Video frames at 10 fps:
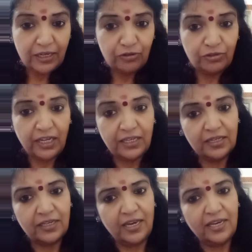you take a
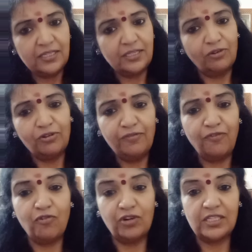k is equal to
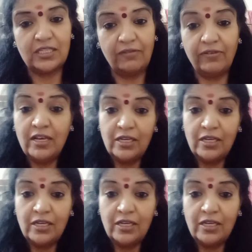4 itself.